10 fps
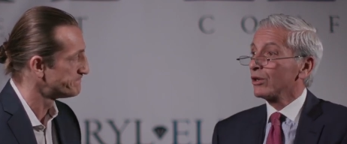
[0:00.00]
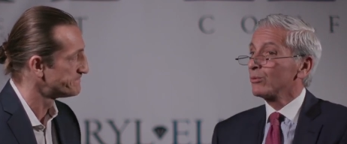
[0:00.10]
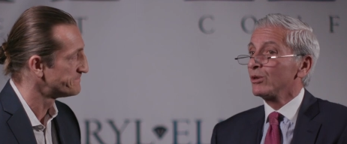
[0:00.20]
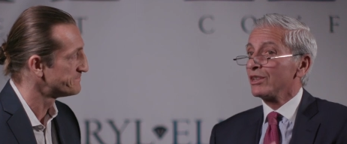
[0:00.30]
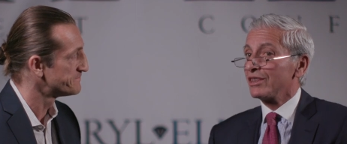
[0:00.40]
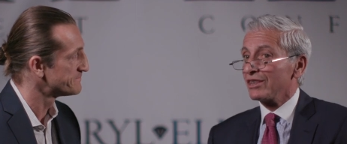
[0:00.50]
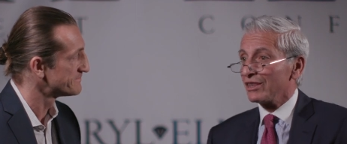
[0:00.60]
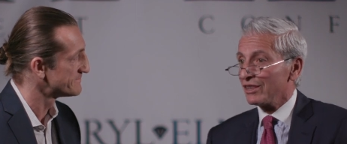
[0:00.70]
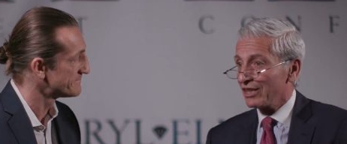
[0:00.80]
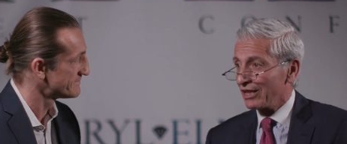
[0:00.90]
Speaker 1: one would
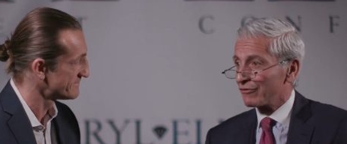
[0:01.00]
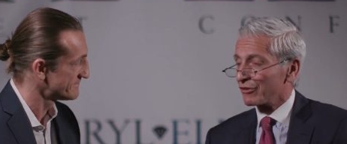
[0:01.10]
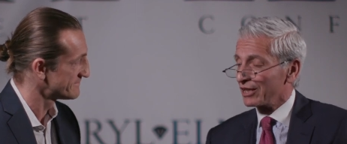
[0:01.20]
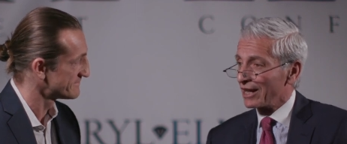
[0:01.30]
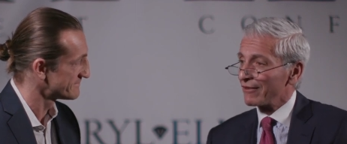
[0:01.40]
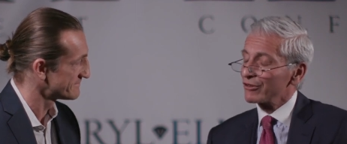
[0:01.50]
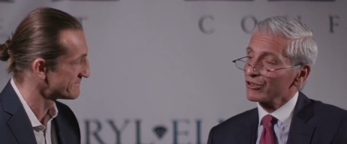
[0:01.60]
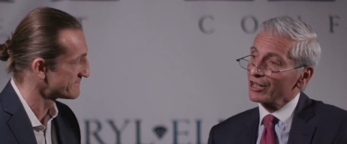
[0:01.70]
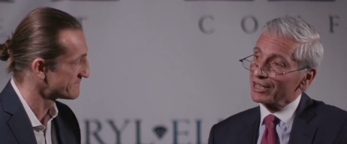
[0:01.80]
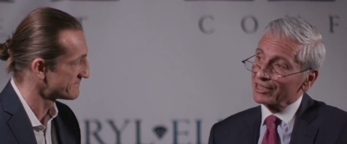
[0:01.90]
think for the average
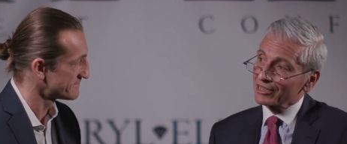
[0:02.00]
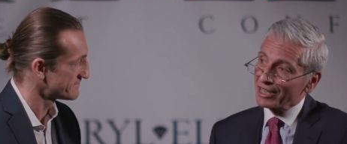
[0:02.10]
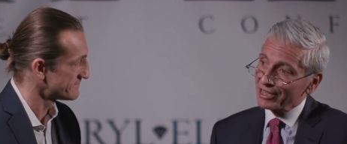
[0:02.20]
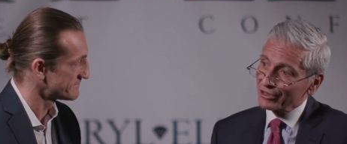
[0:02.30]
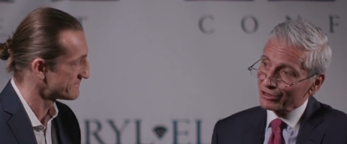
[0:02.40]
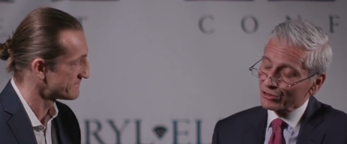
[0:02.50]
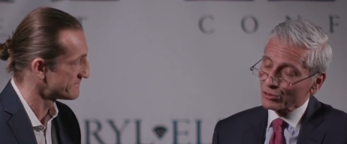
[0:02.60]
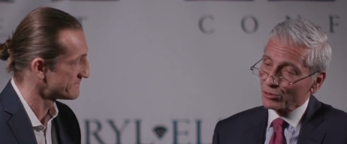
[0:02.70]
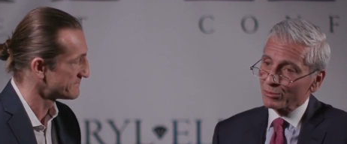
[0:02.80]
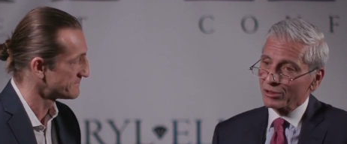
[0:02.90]
United States
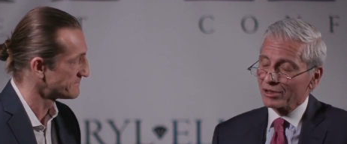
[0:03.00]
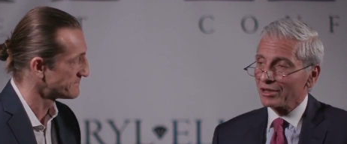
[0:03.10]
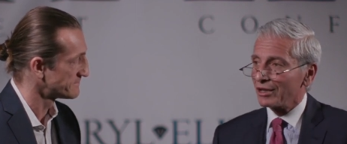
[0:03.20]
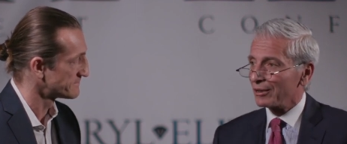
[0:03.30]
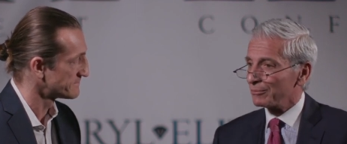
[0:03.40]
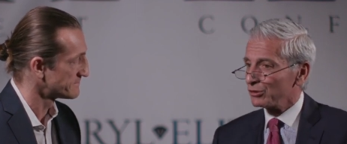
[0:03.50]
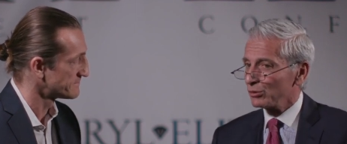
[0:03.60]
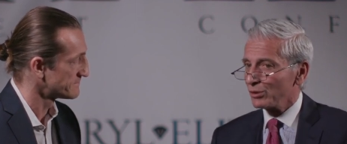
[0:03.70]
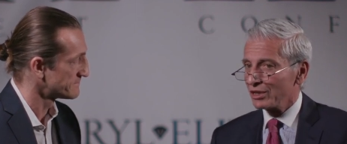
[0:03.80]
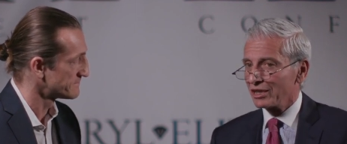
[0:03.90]
consumer, um, you
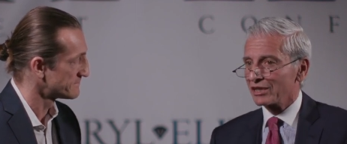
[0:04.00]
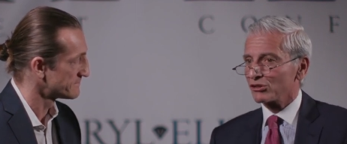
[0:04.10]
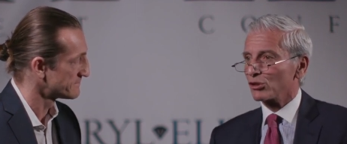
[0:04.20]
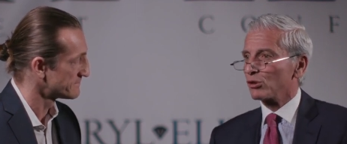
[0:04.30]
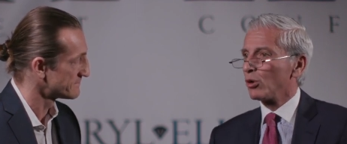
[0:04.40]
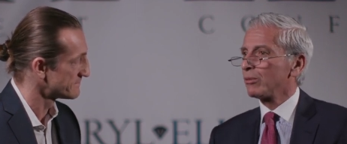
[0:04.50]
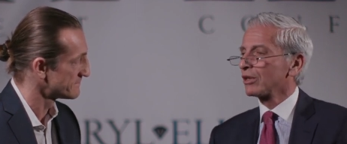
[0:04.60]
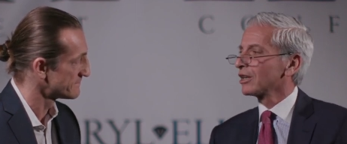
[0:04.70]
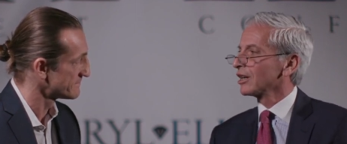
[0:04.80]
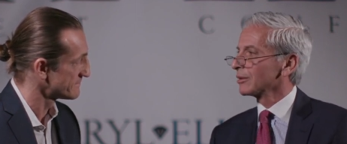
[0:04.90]
would think as the global
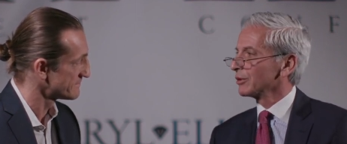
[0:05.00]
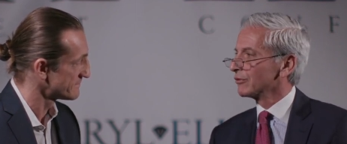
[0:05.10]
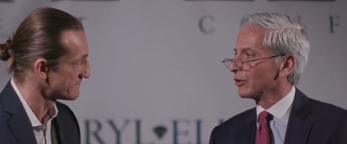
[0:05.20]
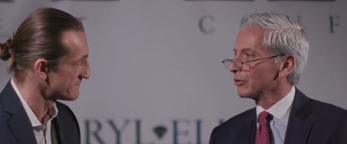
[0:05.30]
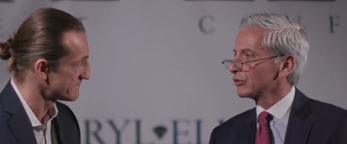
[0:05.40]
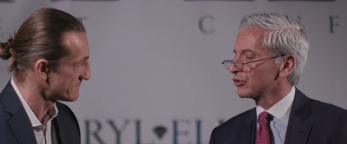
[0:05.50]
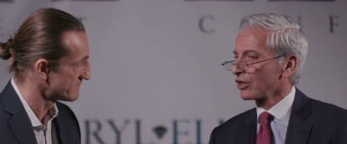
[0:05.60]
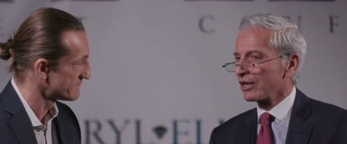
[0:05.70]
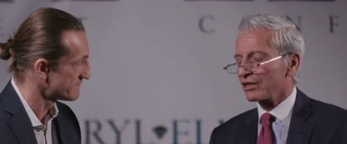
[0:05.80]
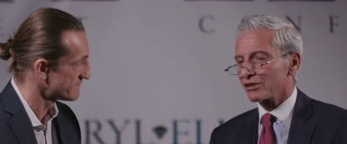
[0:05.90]
economy grows,
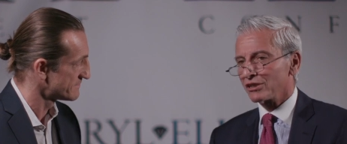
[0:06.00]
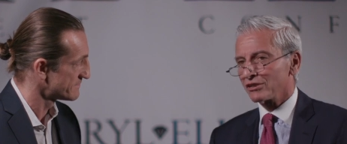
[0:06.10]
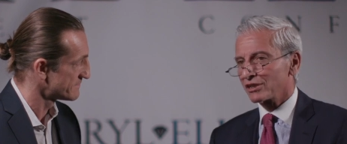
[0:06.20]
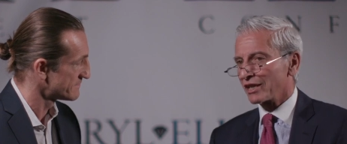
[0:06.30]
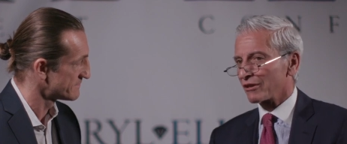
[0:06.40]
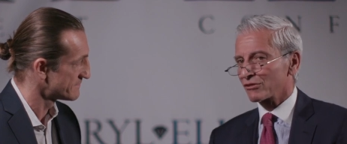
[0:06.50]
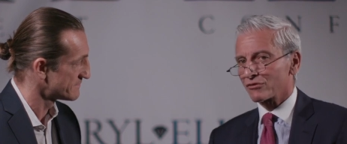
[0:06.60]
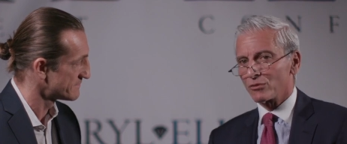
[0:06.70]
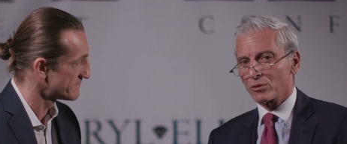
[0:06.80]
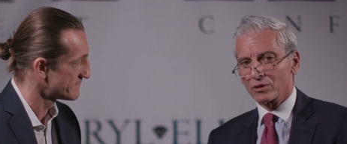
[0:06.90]
China is, accounts
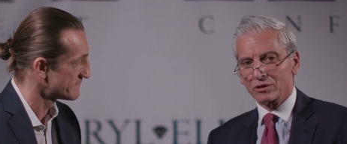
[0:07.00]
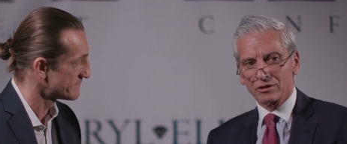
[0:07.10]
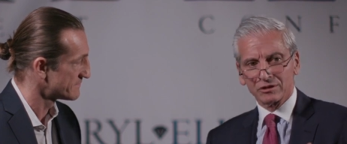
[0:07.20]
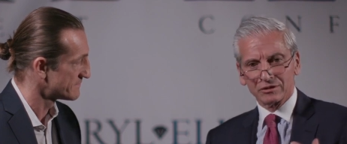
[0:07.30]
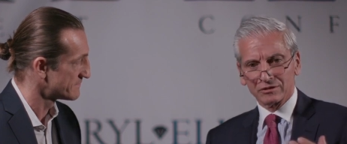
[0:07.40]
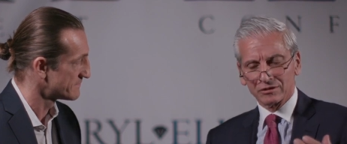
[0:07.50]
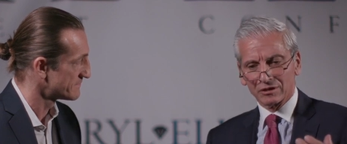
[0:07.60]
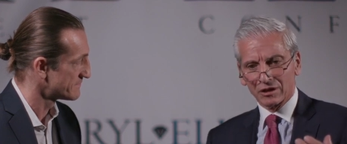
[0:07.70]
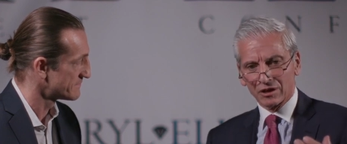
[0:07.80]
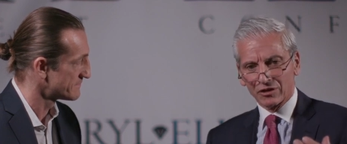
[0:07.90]
for
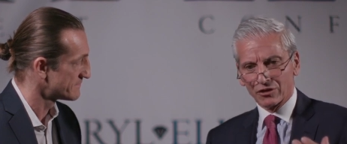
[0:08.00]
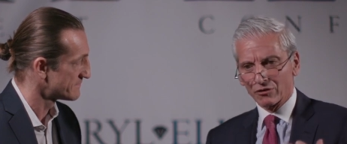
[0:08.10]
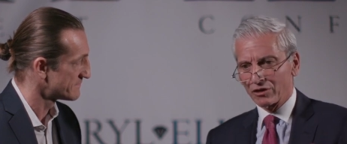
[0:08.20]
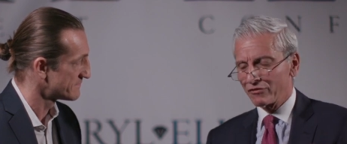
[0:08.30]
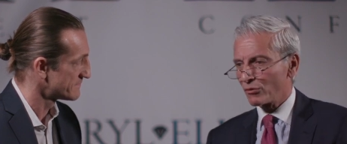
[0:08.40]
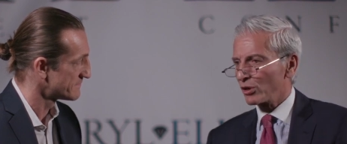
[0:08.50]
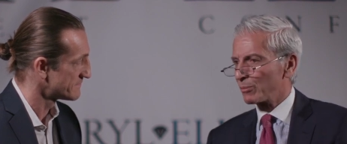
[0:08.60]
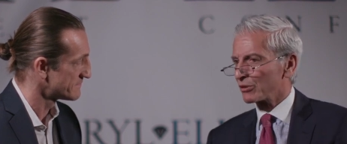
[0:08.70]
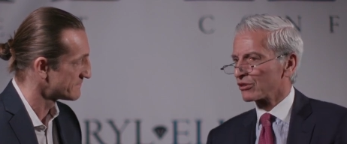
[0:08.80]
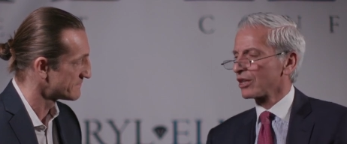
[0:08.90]
thirty, forty
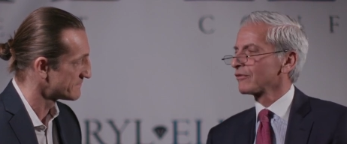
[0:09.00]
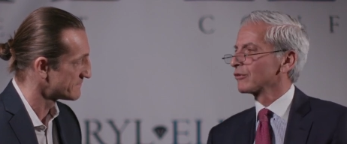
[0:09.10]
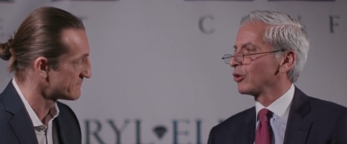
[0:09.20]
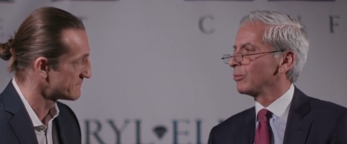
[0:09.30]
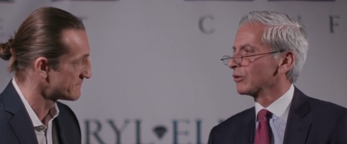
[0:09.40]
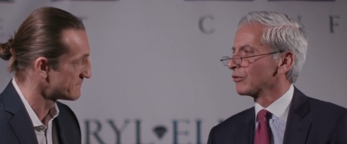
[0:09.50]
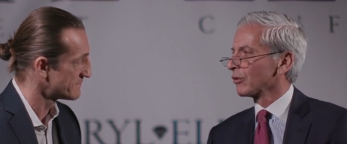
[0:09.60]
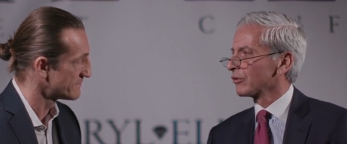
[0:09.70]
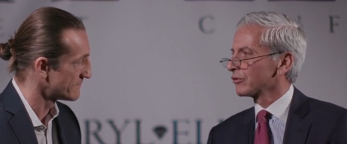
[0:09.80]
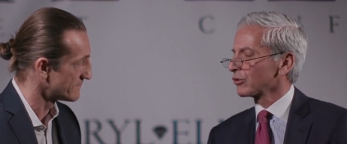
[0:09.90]
percent of global
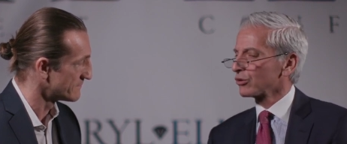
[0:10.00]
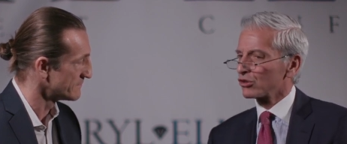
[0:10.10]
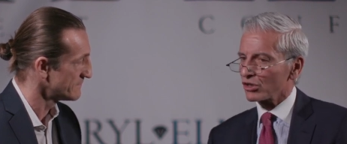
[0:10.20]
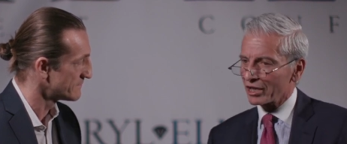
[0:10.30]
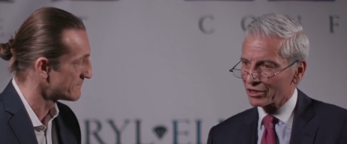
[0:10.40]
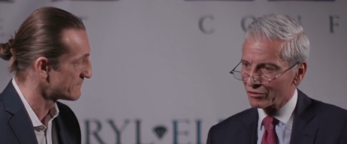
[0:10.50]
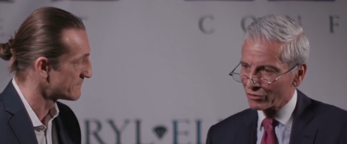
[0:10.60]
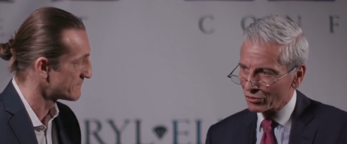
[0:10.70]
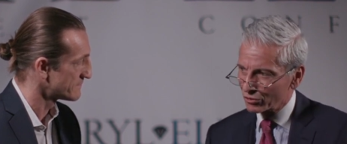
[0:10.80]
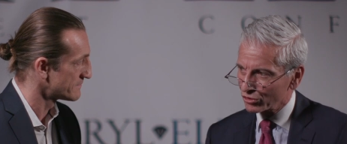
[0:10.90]
growth. So as China
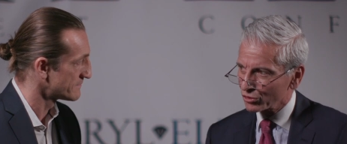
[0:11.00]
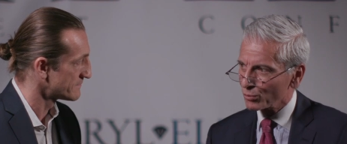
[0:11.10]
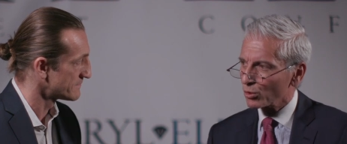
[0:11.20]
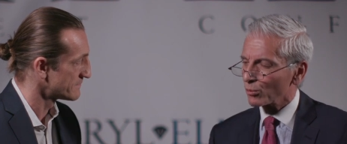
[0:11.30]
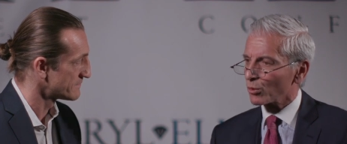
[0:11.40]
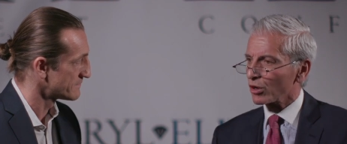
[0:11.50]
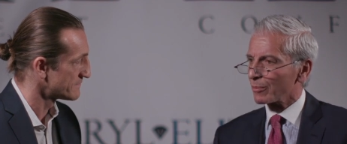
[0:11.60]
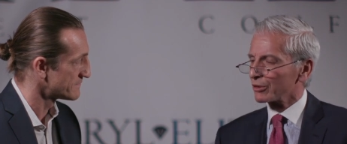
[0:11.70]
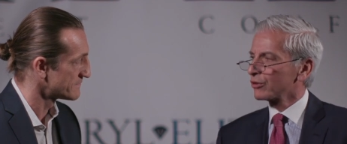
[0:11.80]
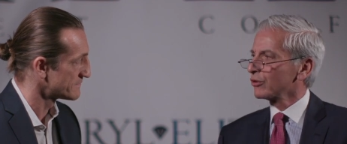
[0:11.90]
grows, there's more and more
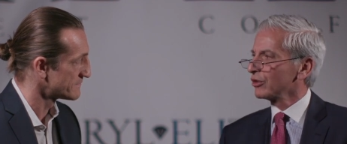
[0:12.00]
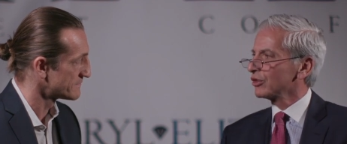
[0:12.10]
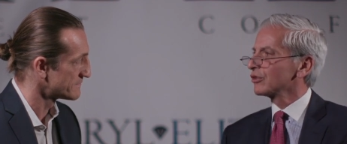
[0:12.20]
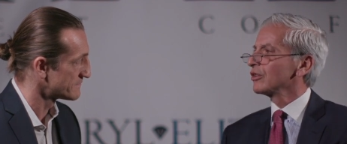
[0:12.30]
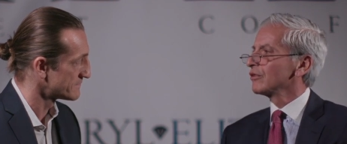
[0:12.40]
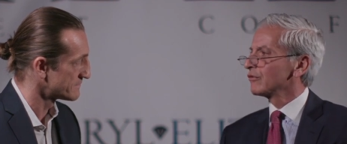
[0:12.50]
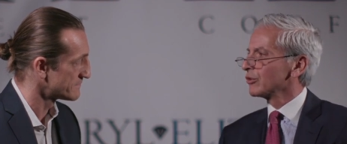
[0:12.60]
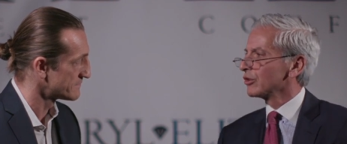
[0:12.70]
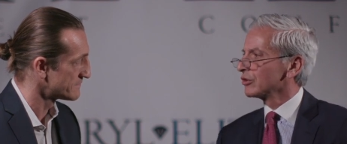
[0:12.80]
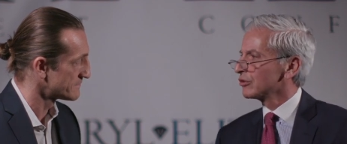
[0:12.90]
opportunities
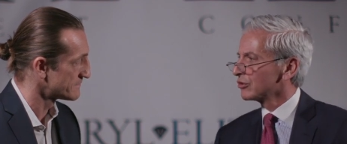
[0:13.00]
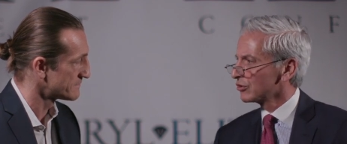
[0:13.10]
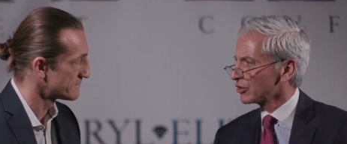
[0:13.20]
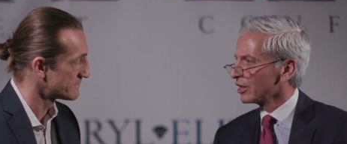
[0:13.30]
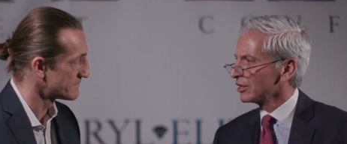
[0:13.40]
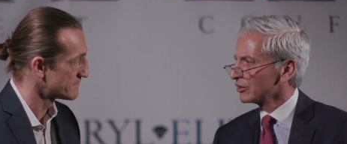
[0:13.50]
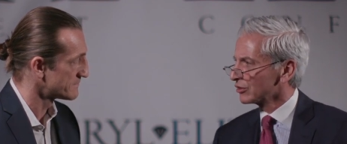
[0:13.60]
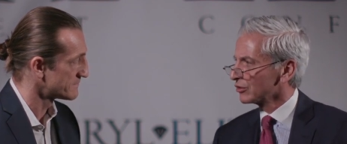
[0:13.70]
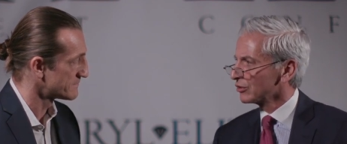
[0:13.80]
for the Chinese,